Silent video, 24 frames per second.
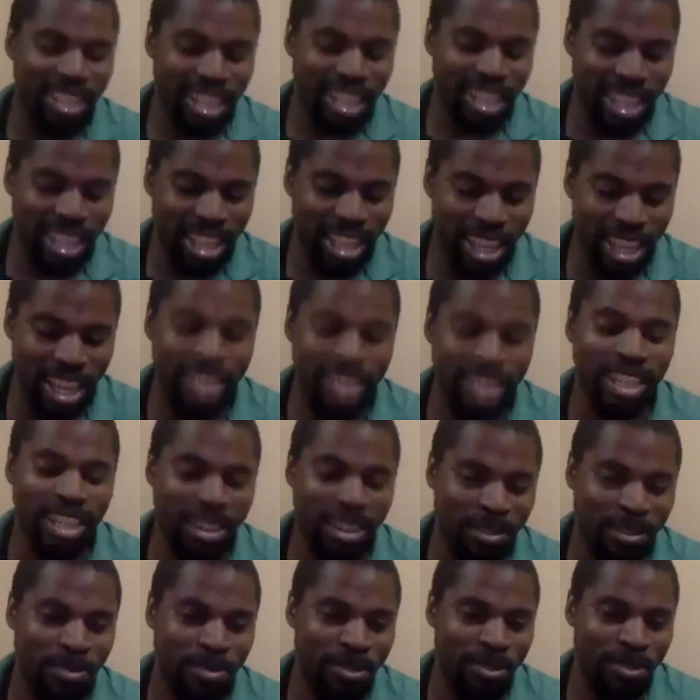he's going
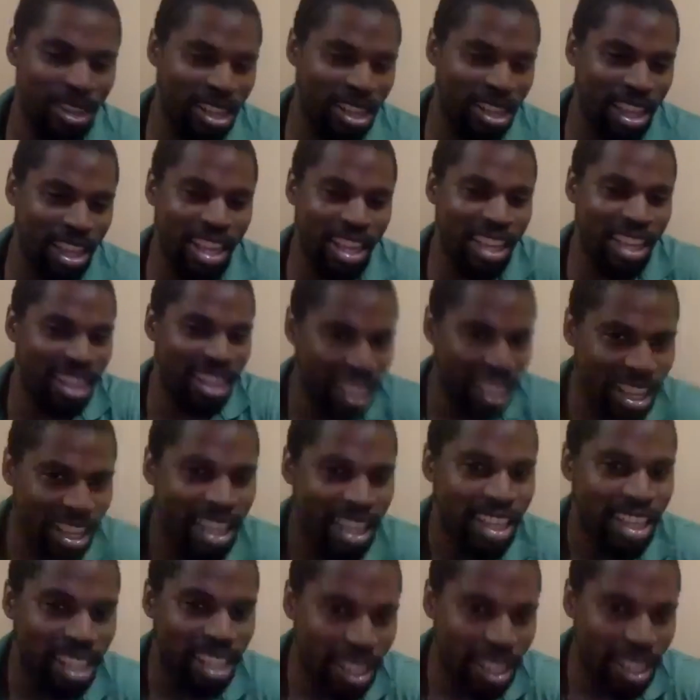to really
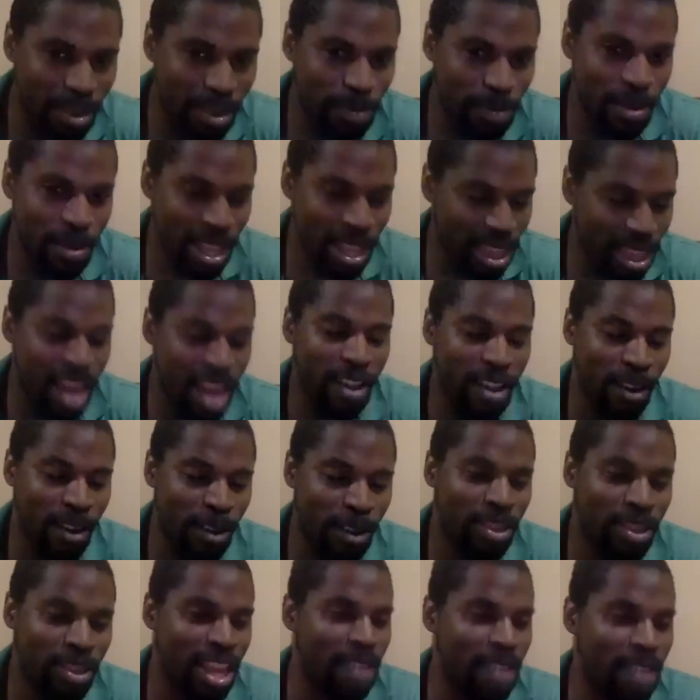make that
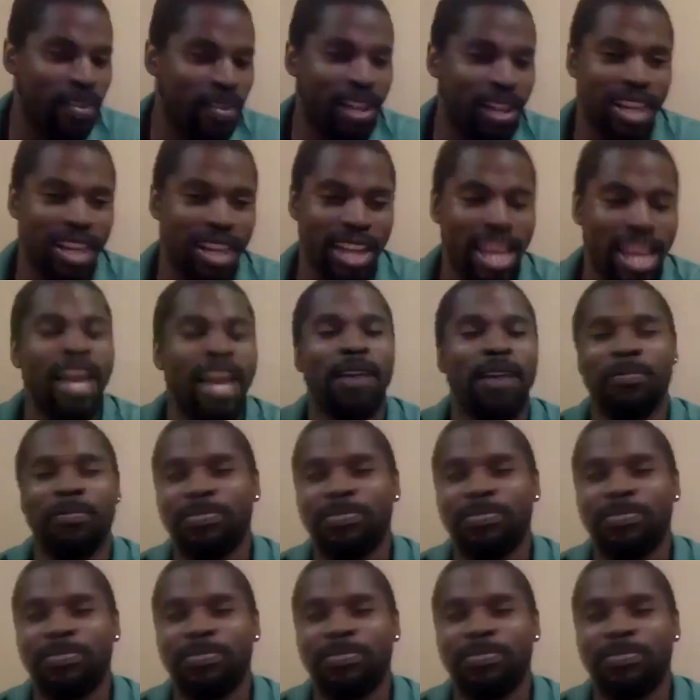whole thing like, damn.